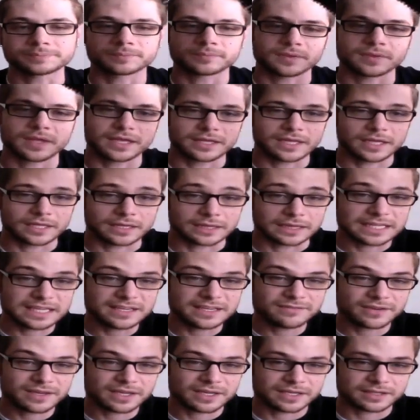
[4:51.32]
and then
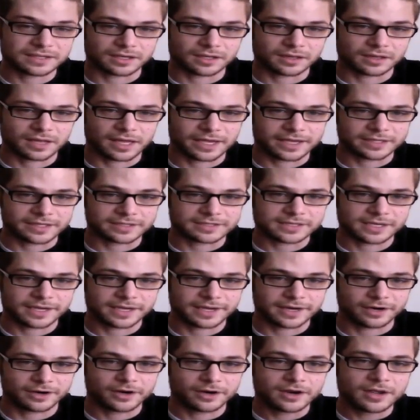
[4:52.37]
leave it in the client's
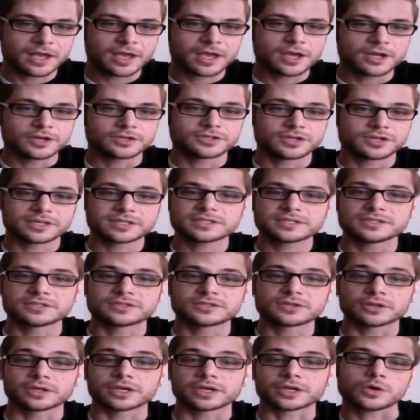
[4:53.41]
hair just
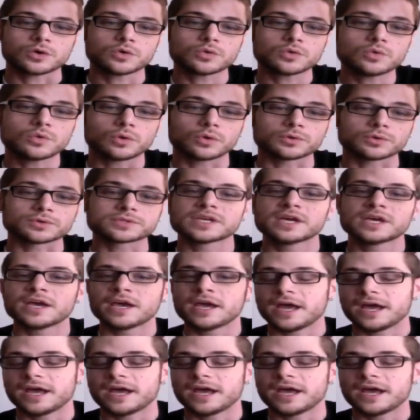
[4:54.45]
until it cools,